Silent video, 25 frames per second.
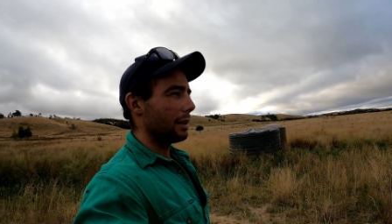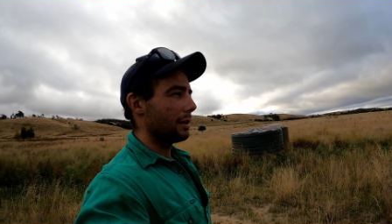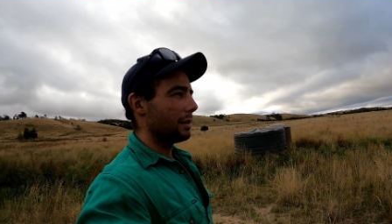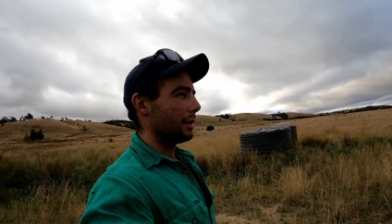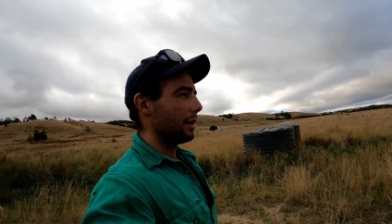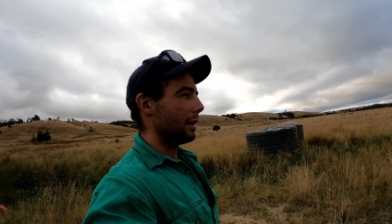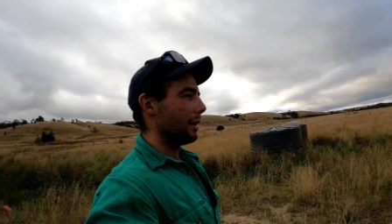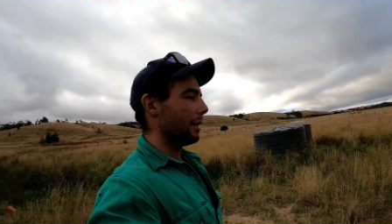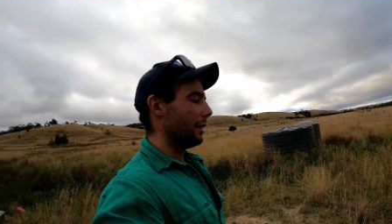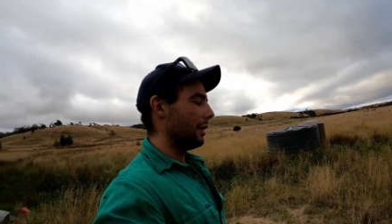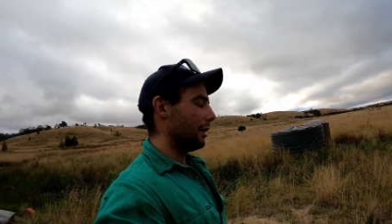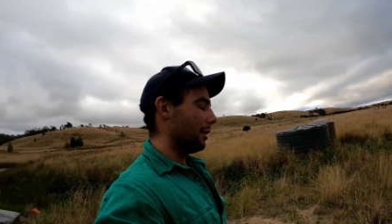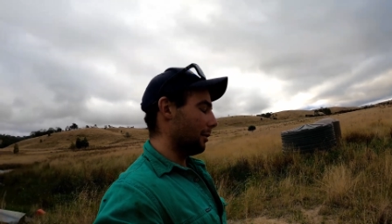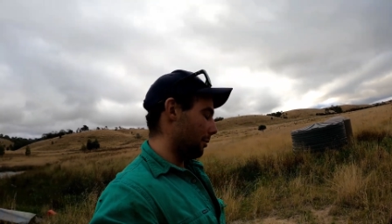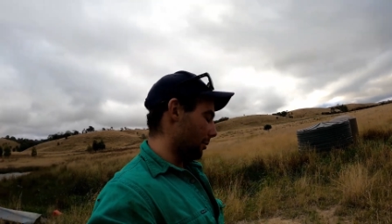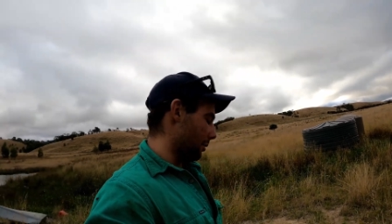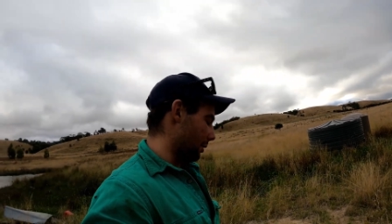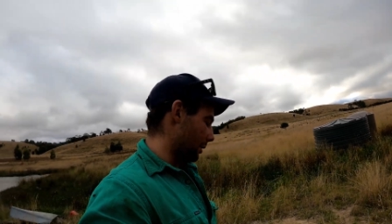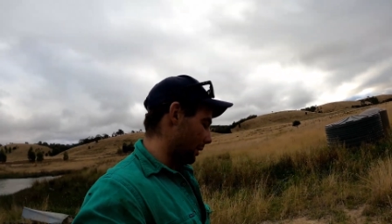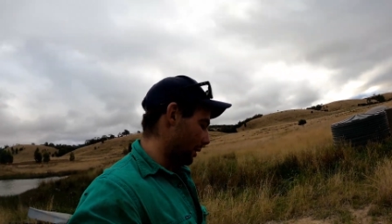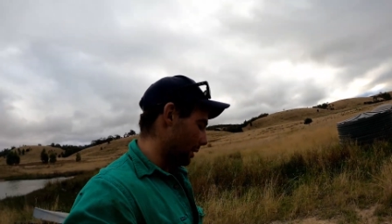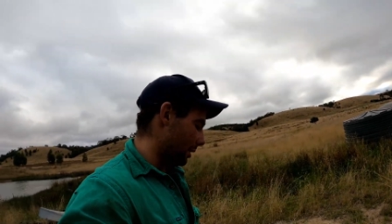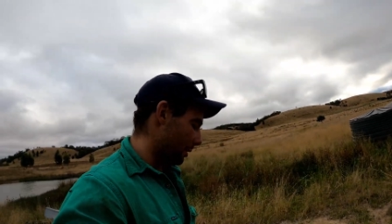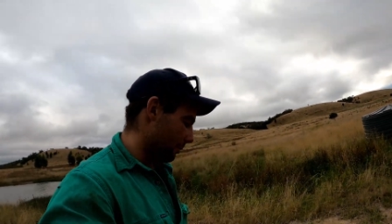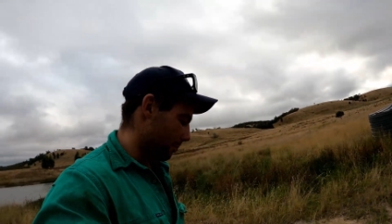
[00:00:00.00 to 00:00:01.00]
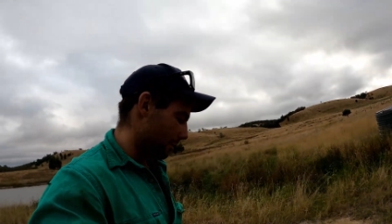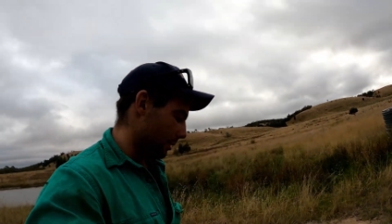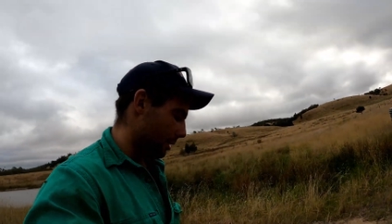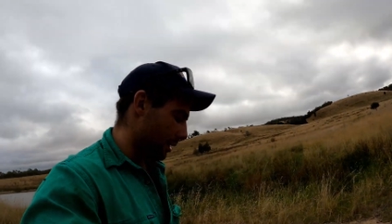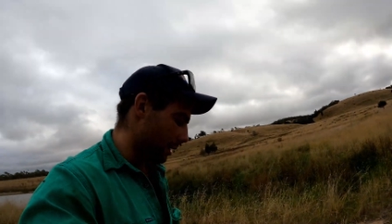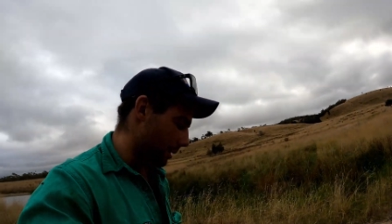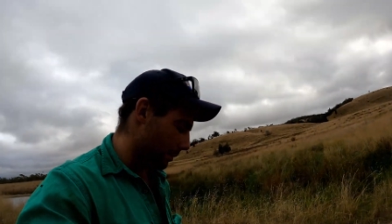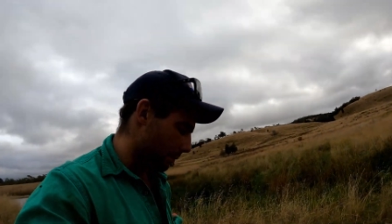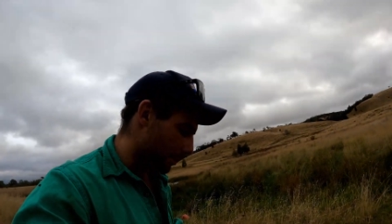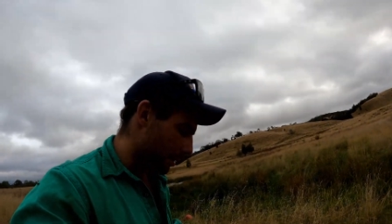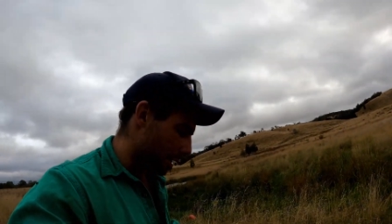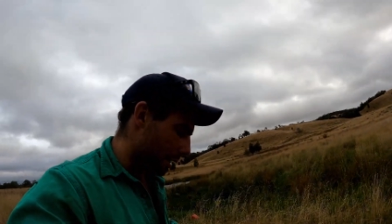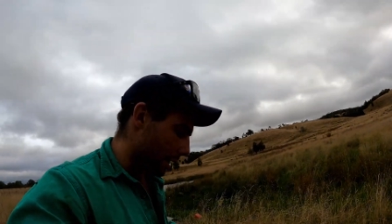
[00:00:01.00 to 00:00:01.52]
So you really don't want
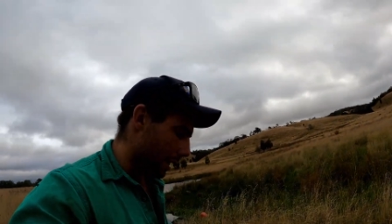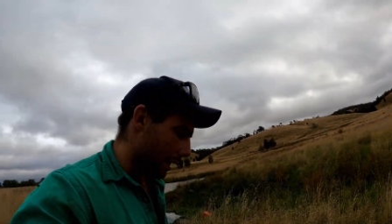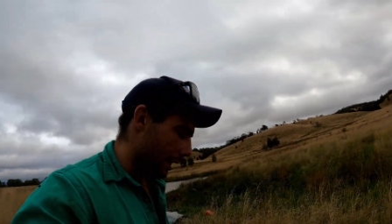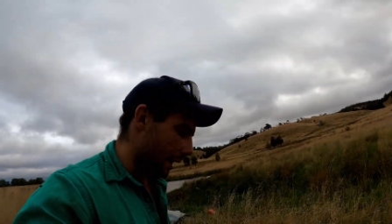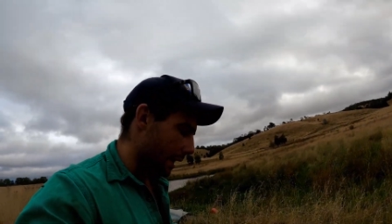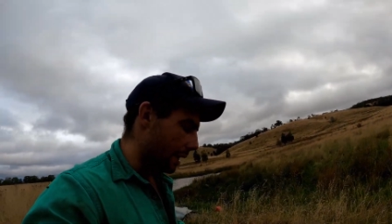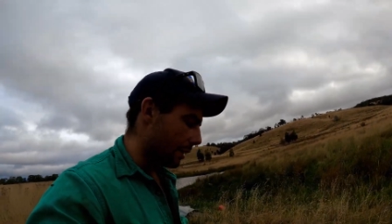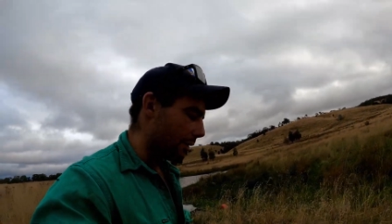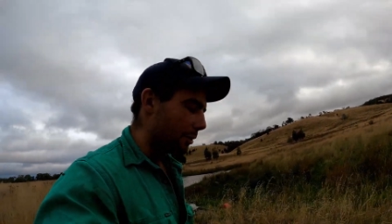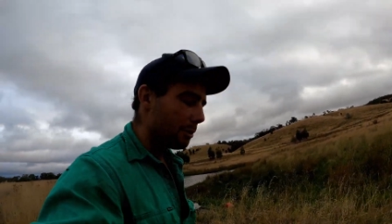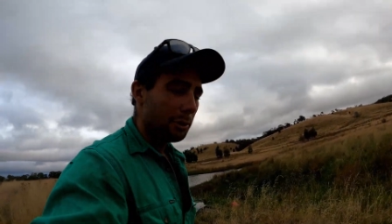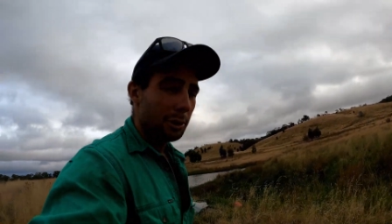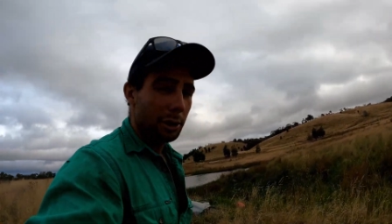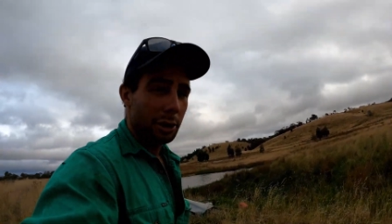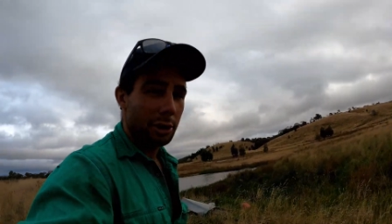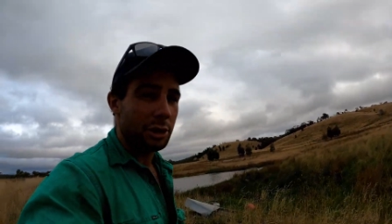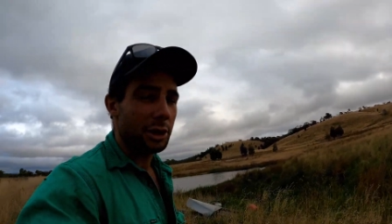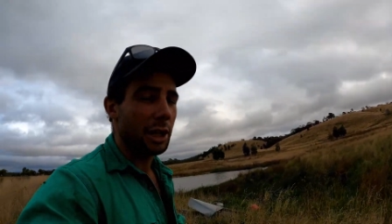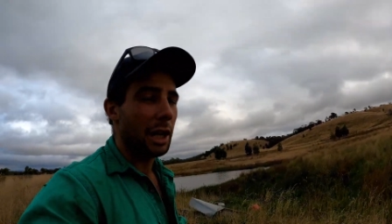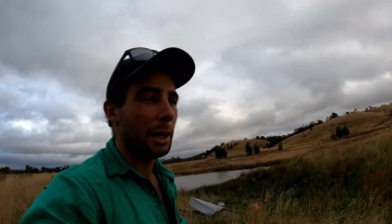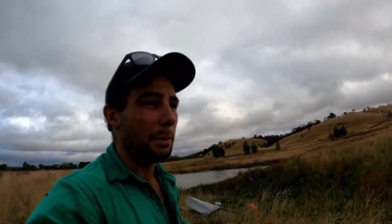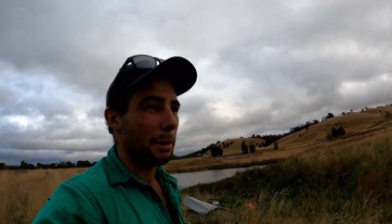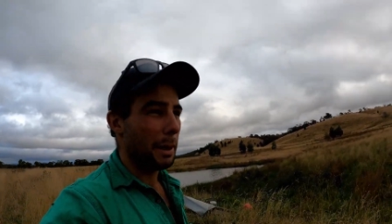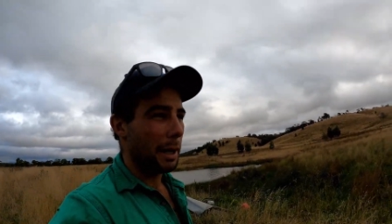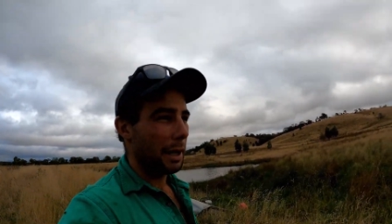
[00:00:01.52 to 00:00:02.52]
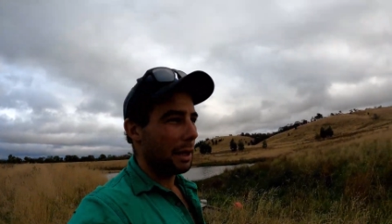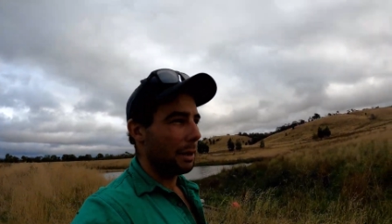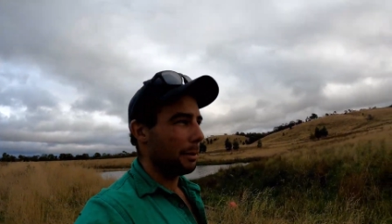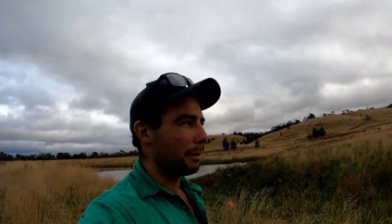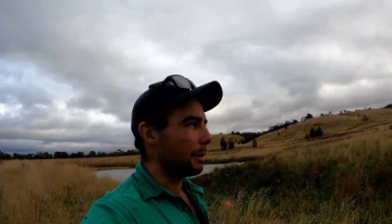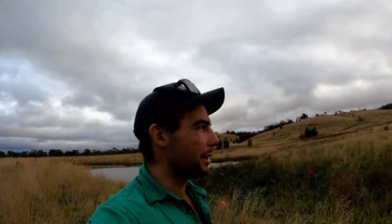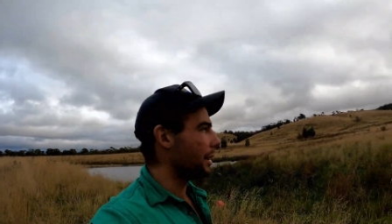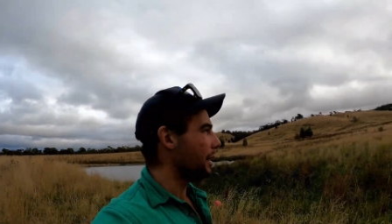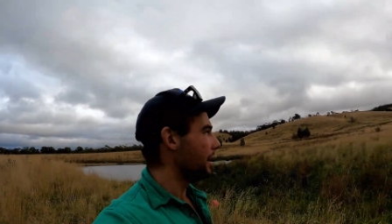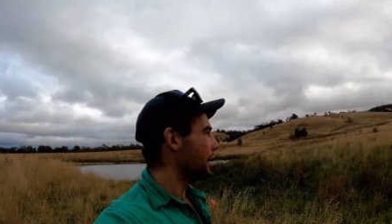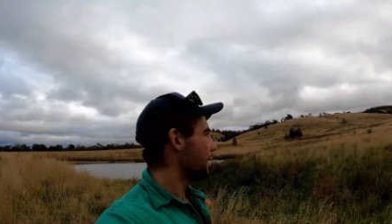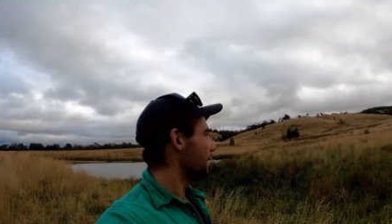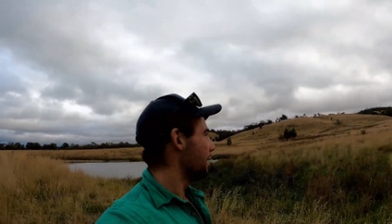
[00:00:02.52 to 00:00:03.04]
them running out, or your sheep either,
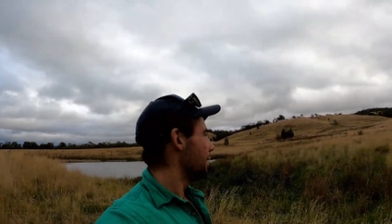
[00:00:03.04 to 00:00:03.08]
but